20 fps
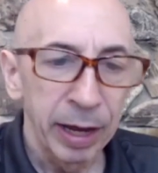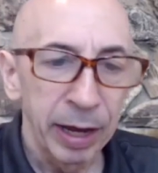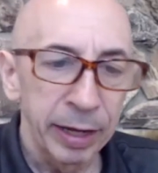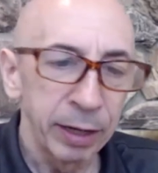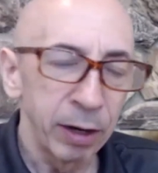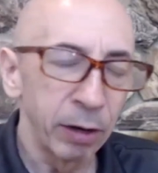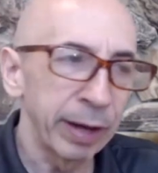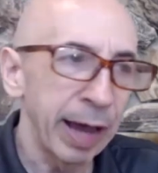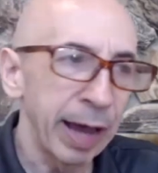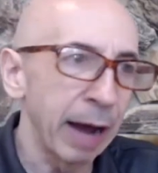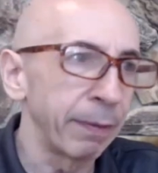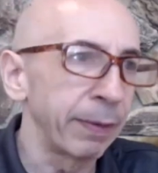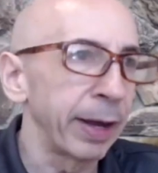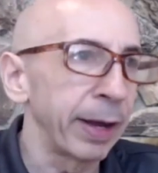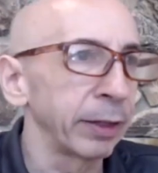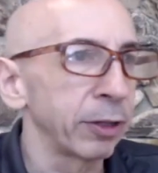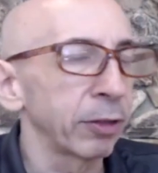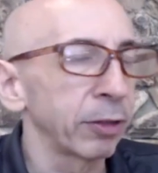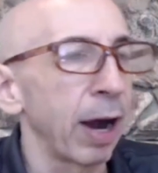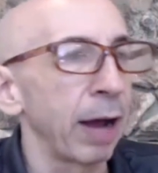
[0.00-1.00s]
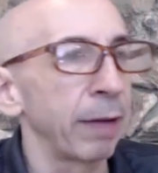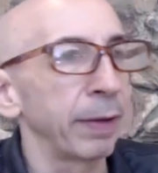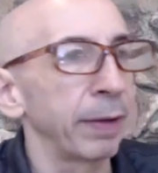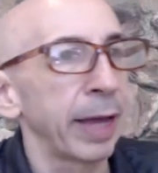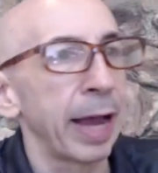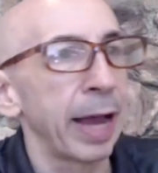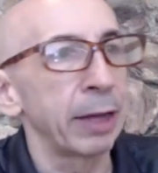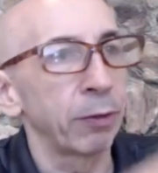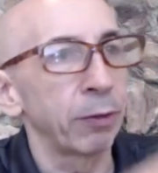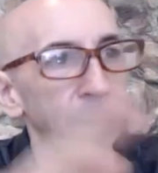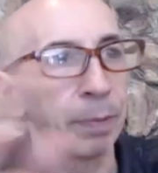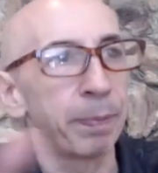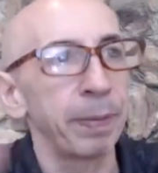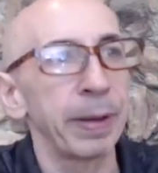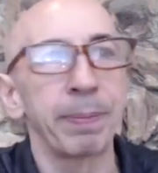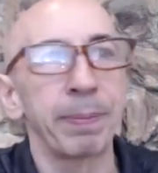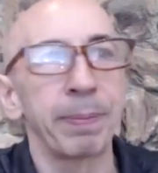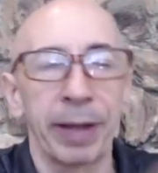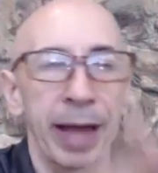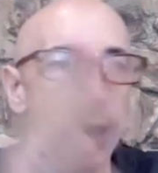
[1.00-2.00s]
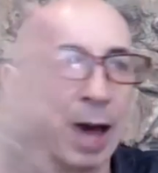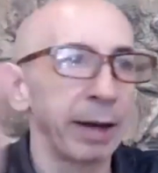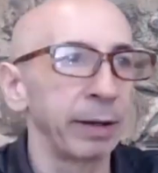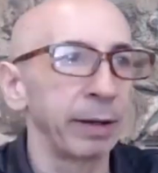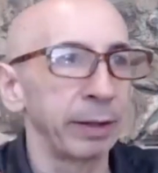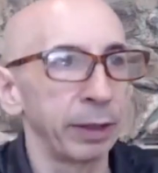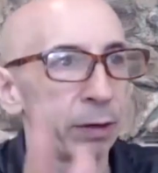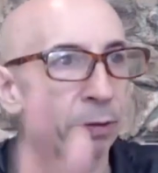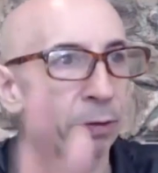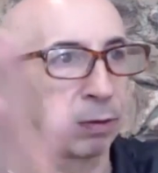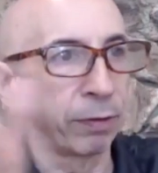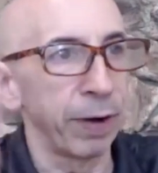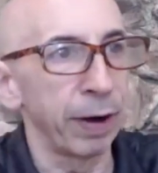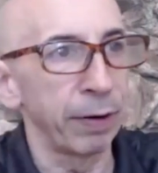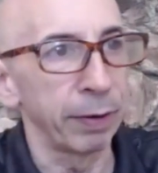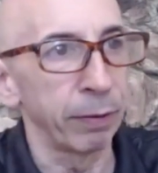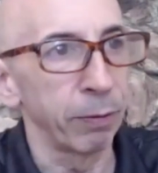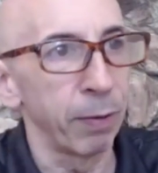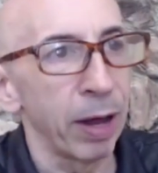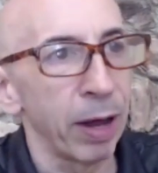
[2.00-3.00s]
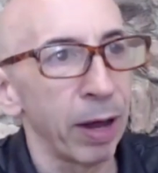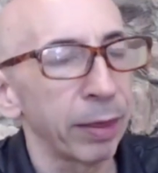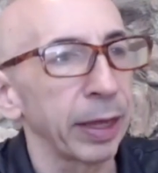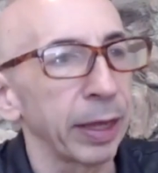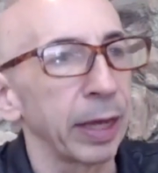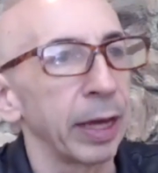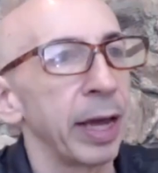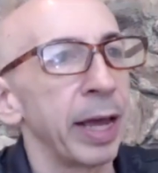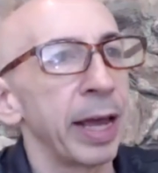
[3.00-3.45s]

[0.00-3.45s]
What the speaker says: Gabrielle described a case where the people were very wealthy.